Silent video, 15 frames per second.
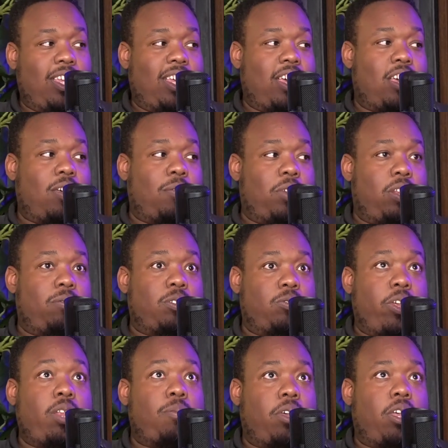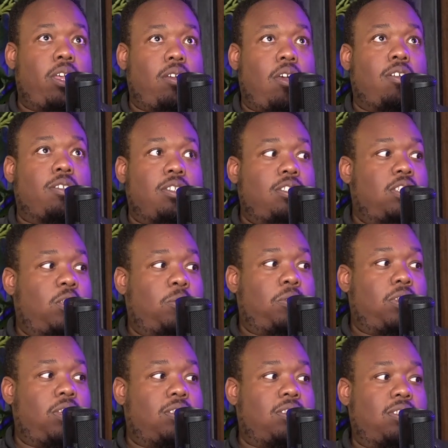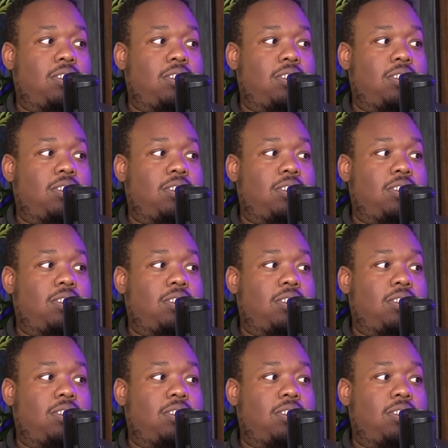and it was ran by Ogden City Police.